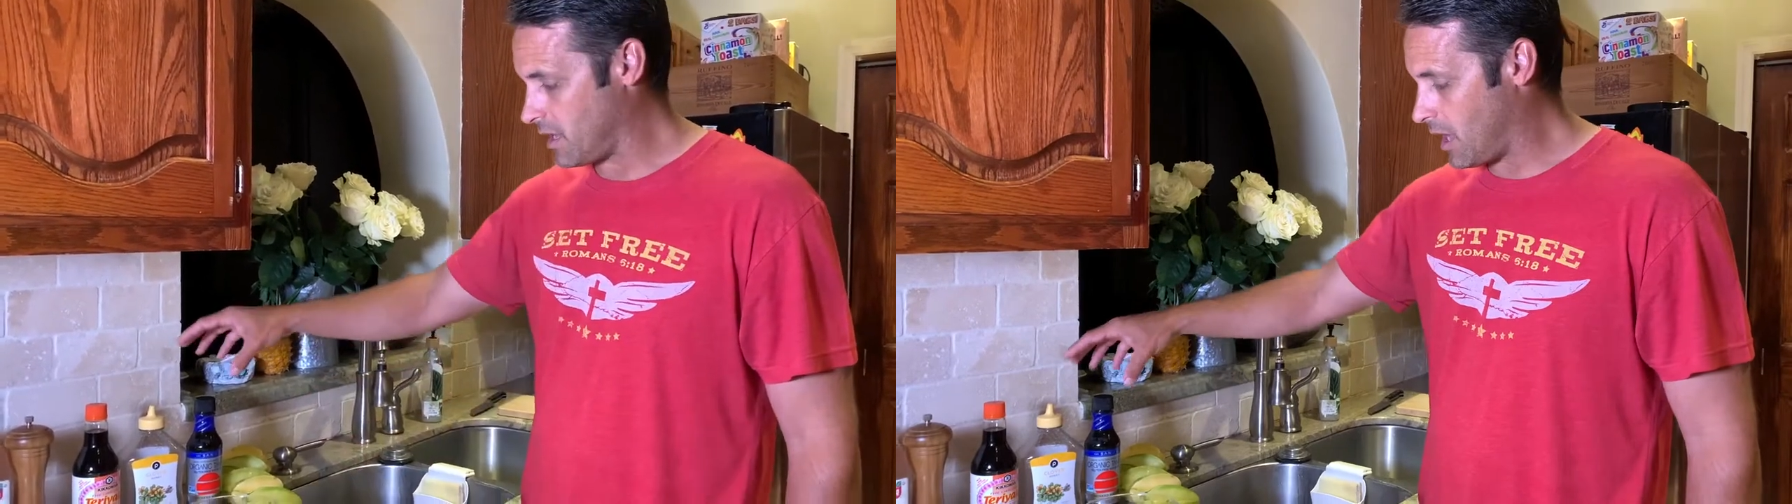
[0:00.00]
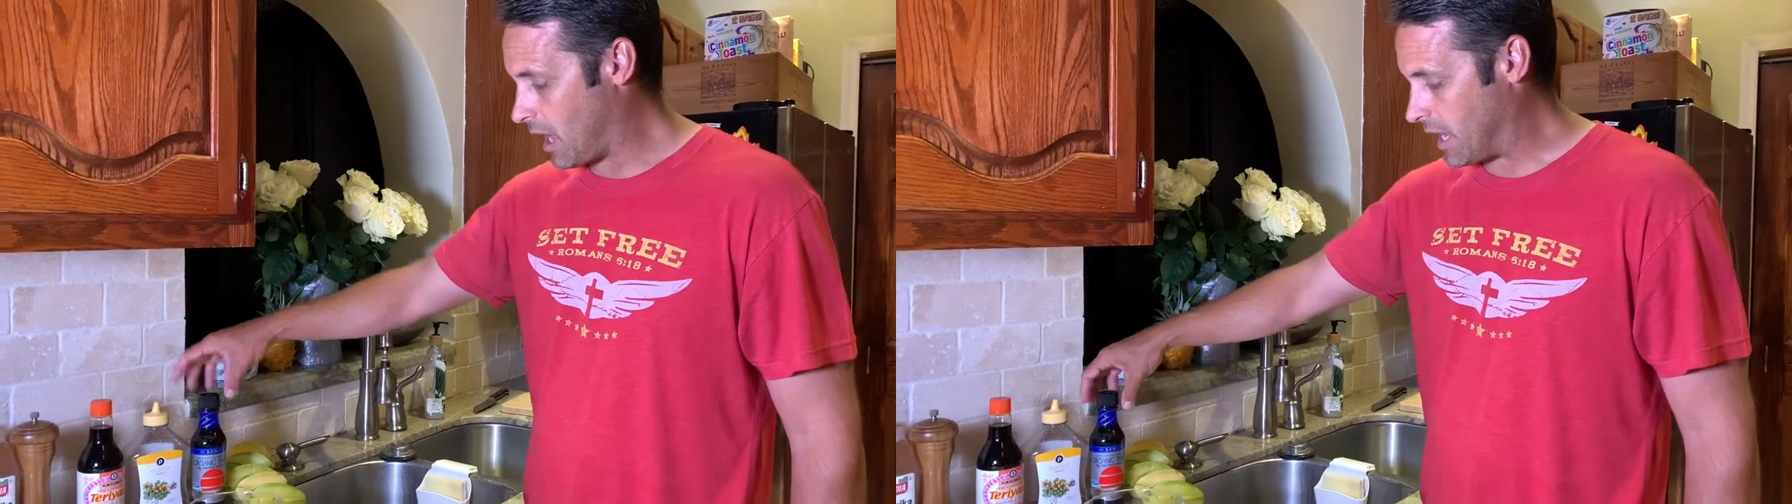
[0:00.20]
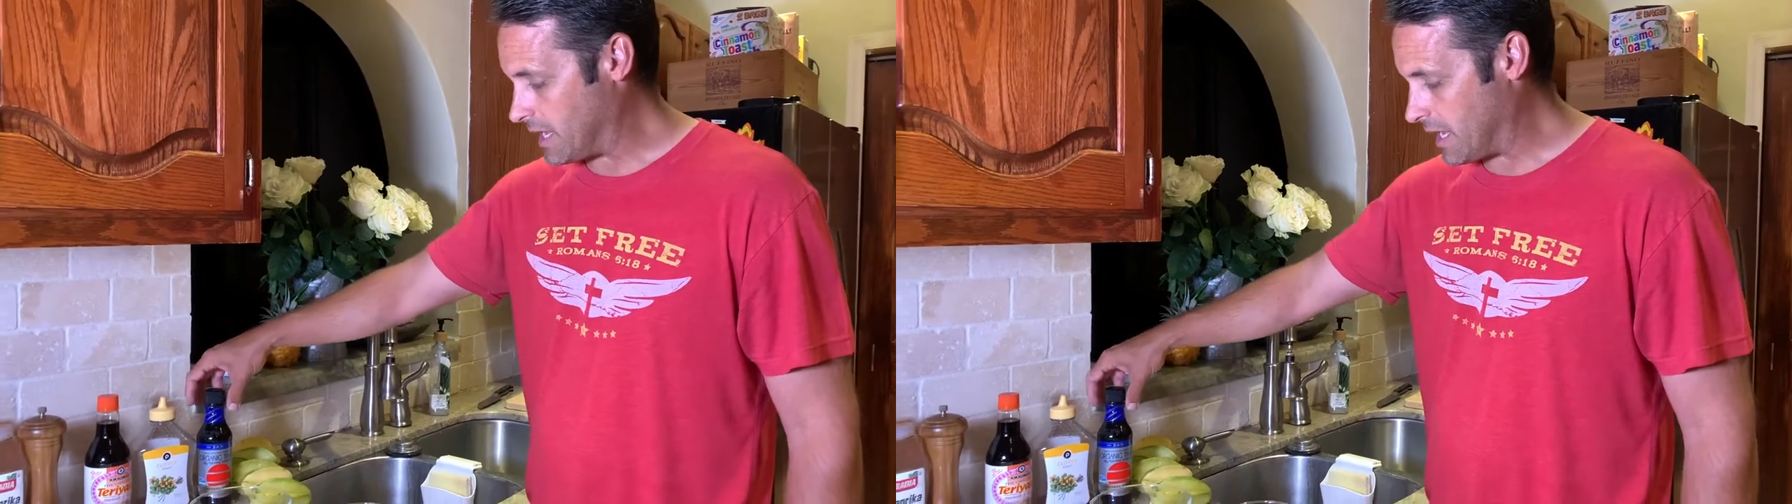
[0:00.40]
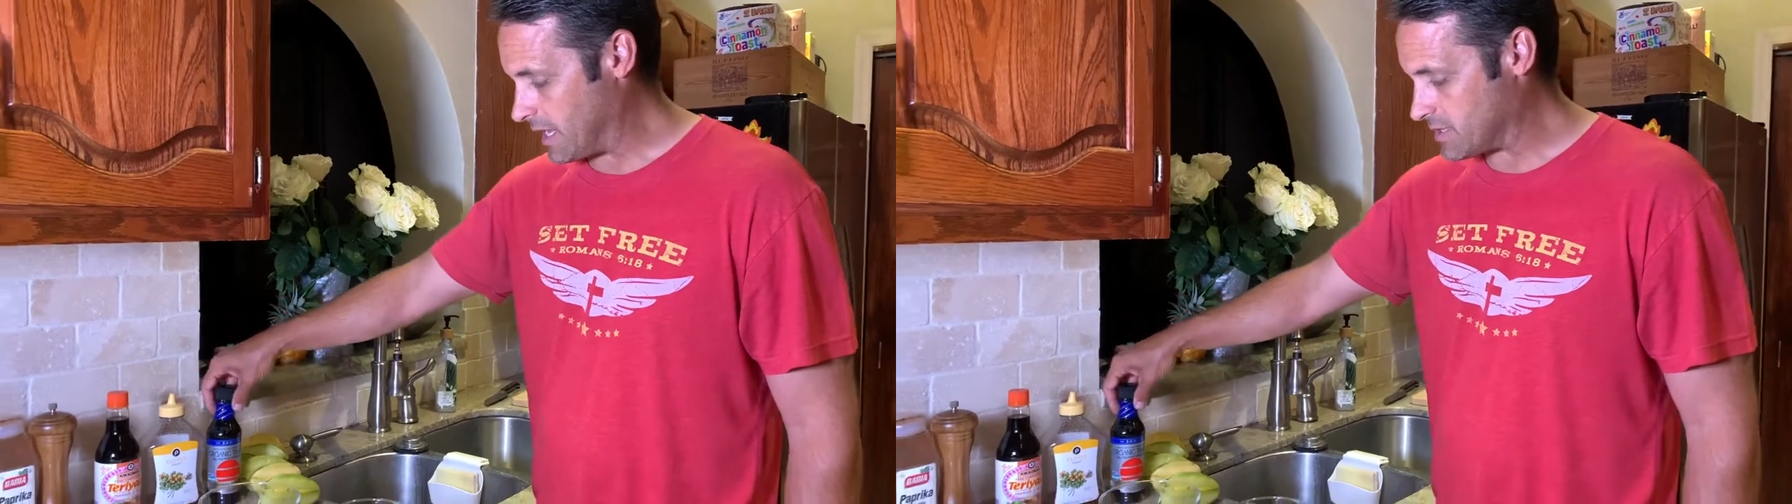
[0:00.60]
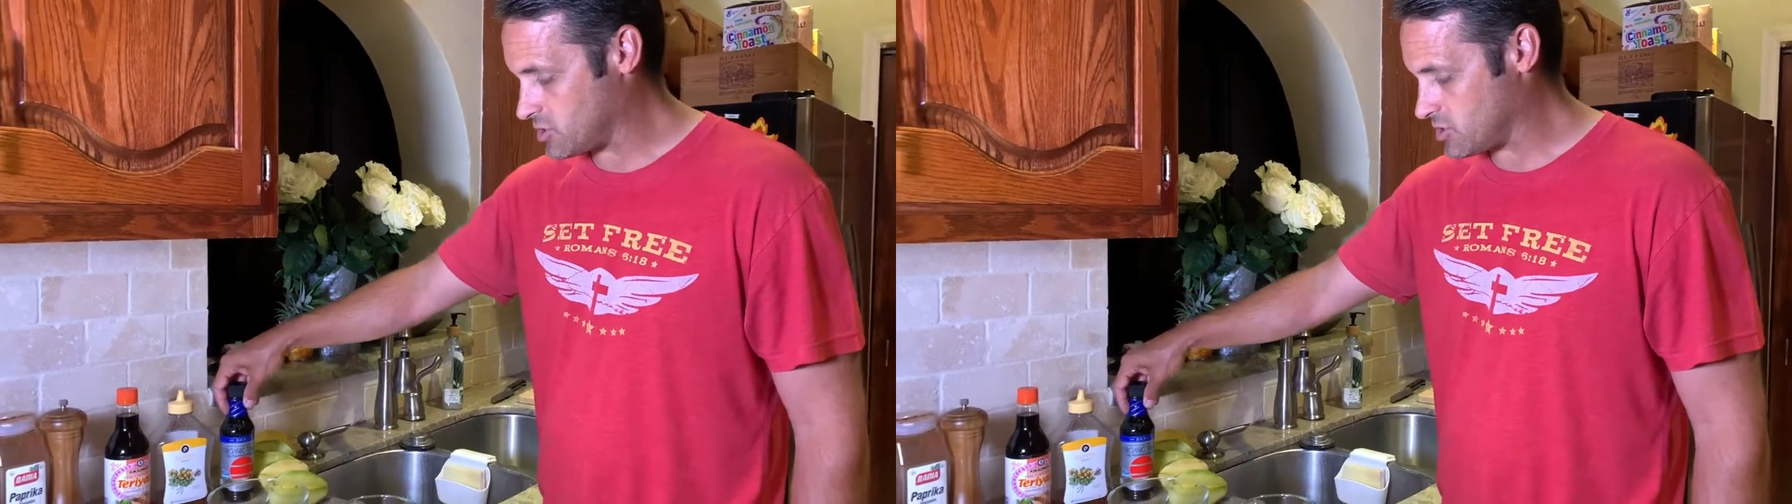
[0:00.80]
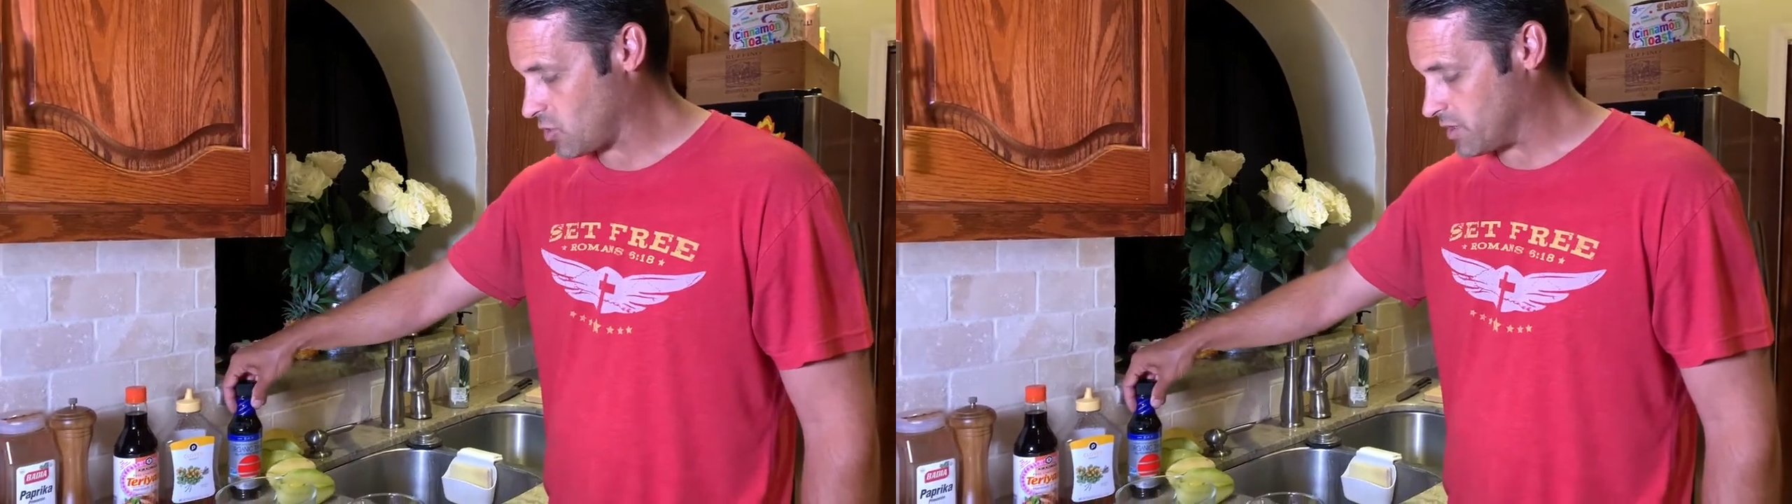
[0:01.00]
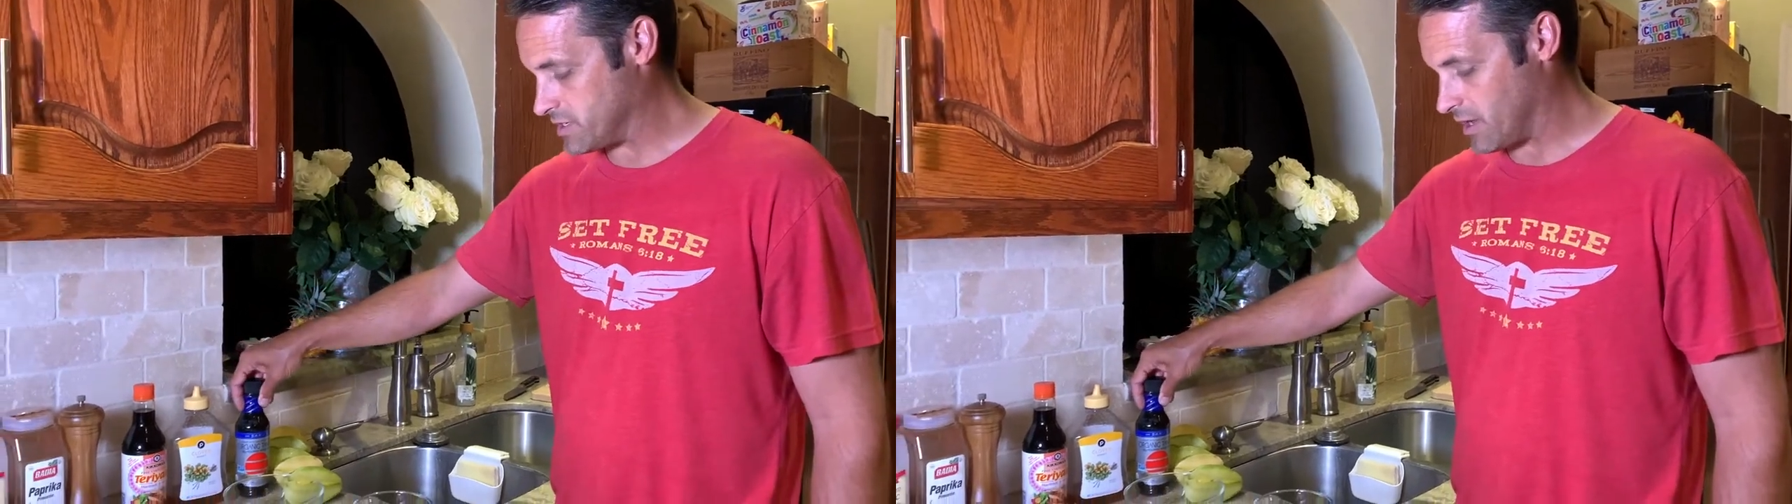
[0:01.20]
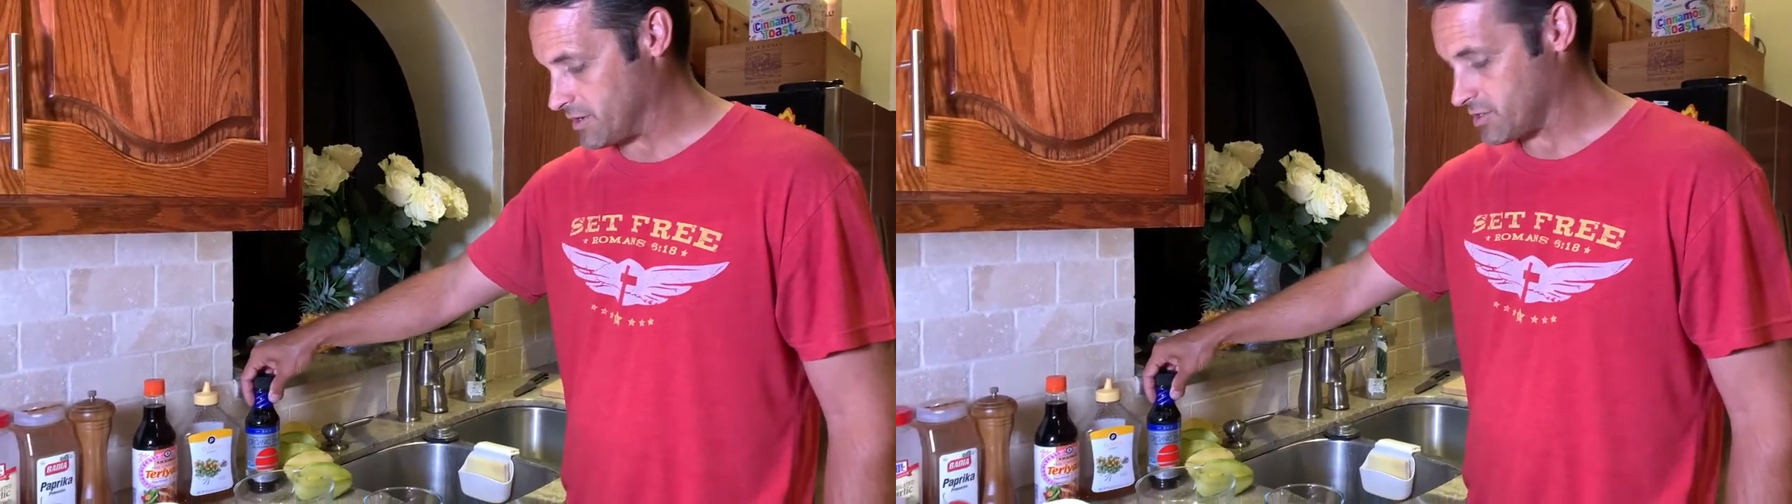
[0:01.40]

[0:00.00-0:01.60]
honey and soy sauce,